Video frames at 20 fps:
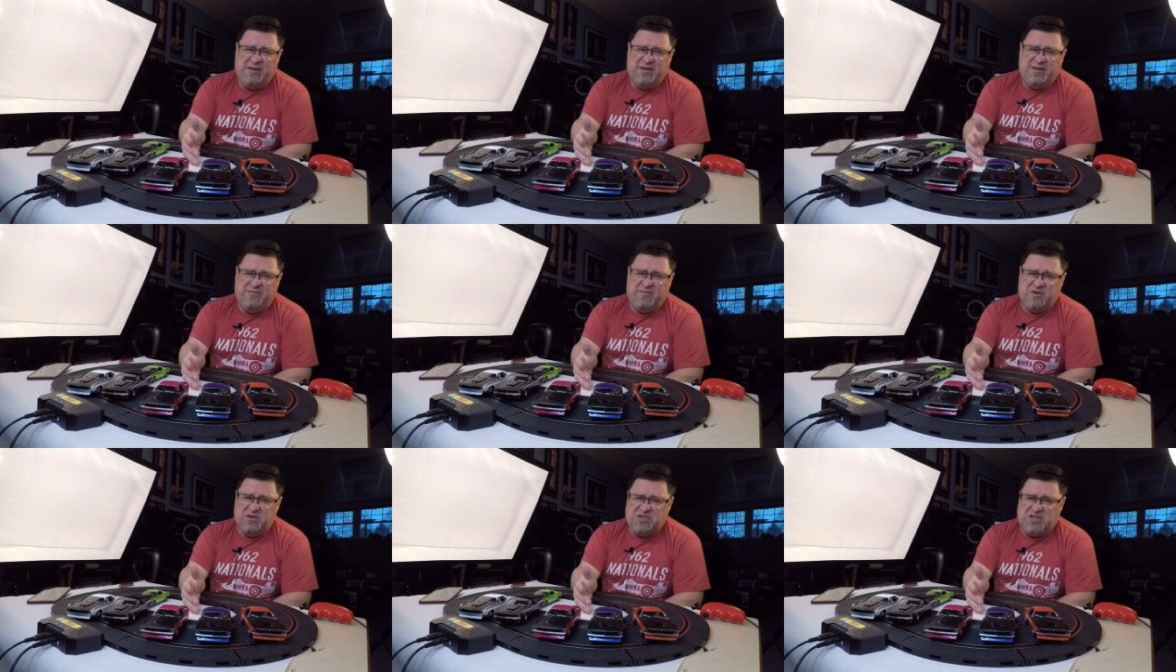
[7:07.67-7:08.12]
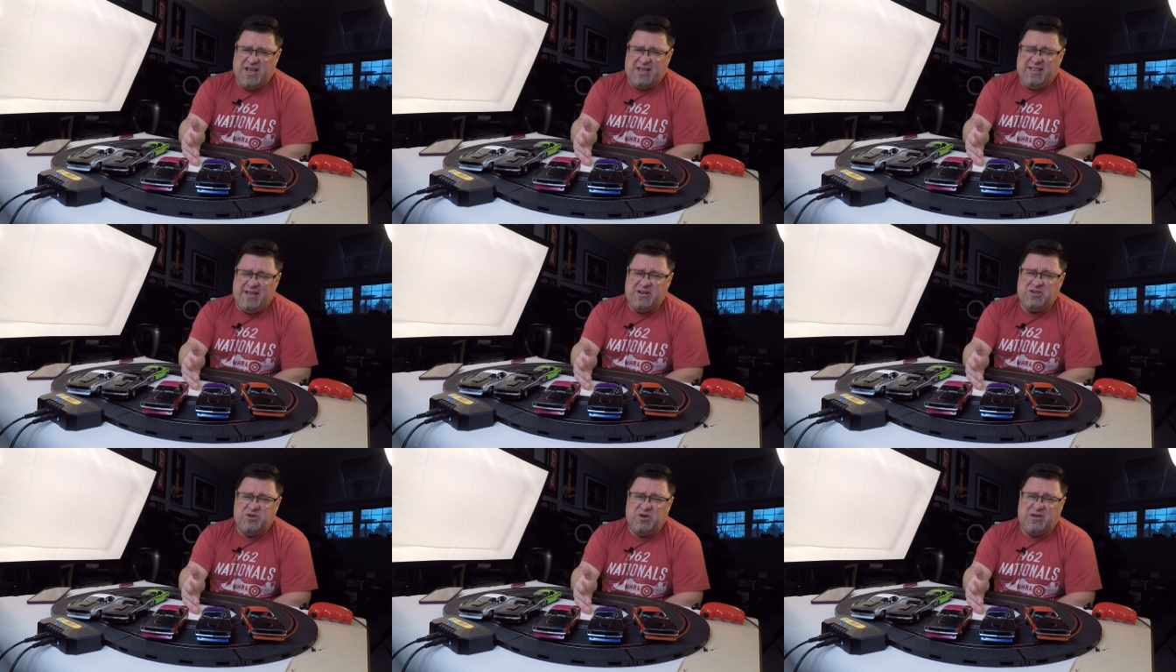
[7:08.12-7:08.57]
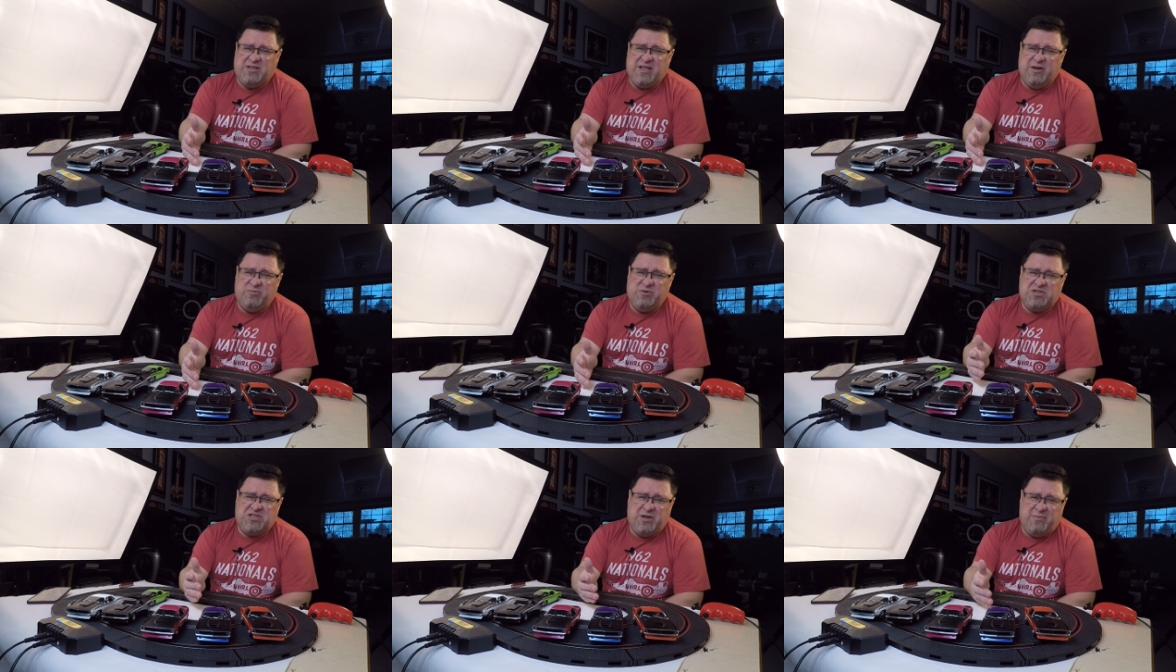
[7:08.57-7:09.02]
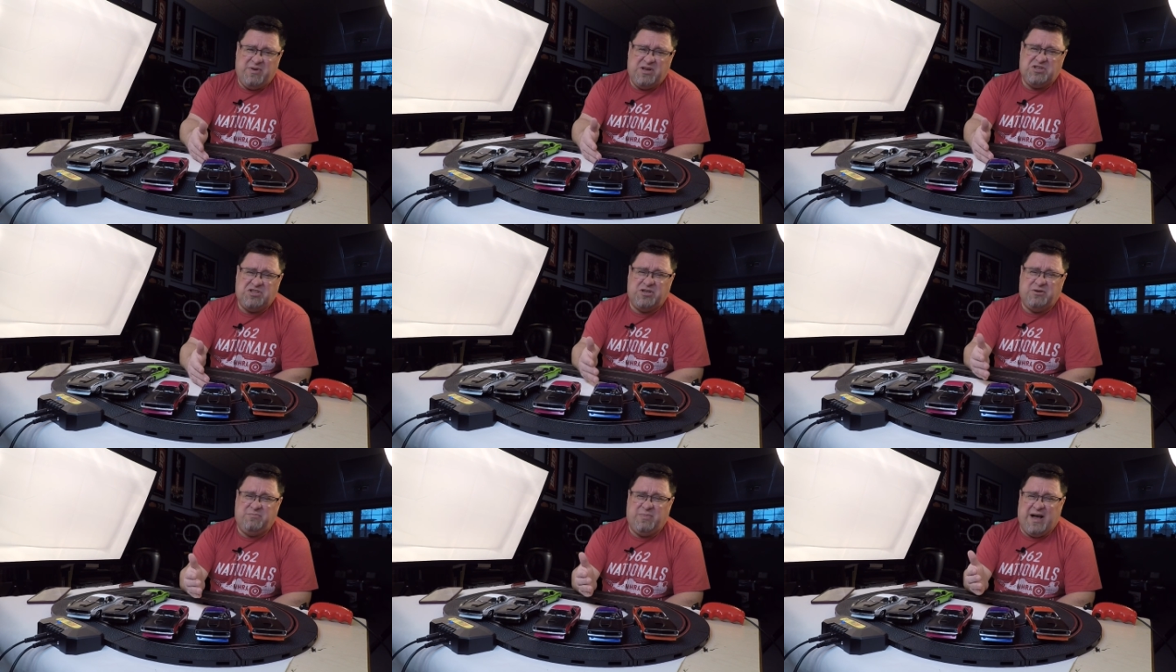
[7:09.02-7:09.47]
for Scalextric that was
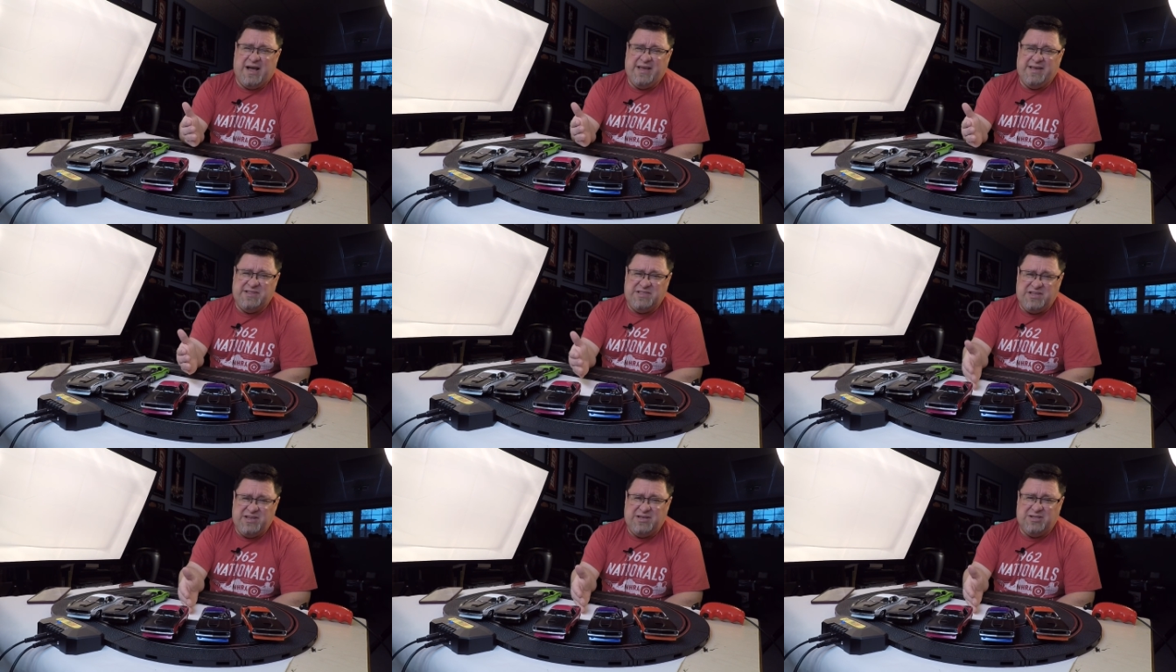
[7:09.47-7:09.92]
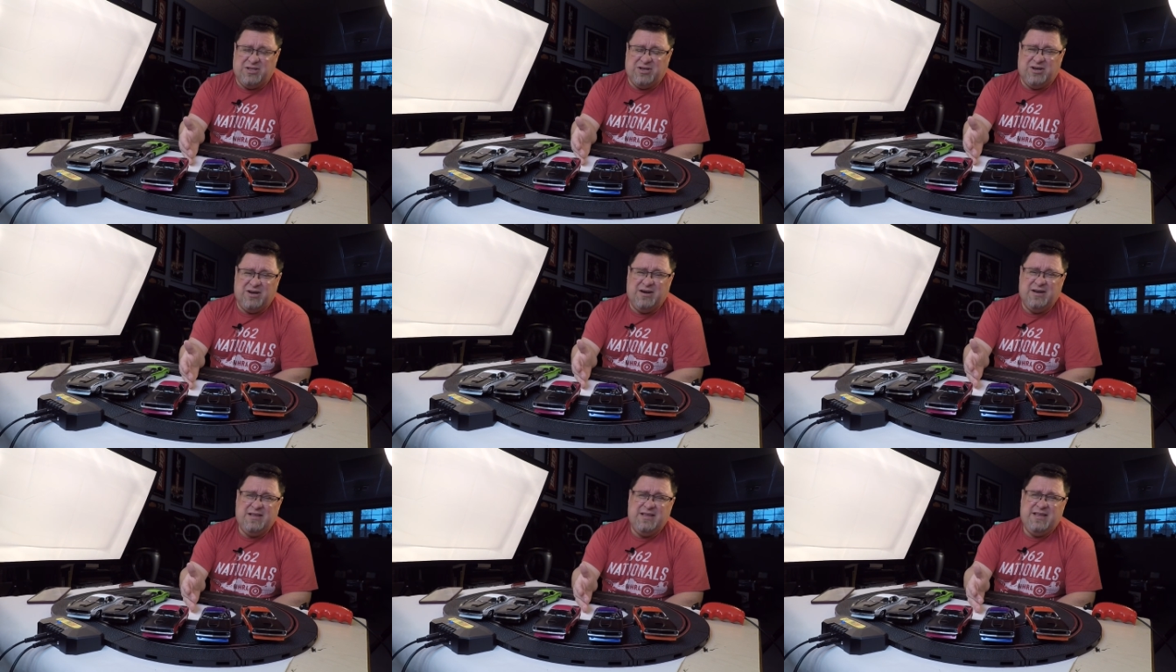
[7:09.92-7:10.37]
commissioned by a dealer,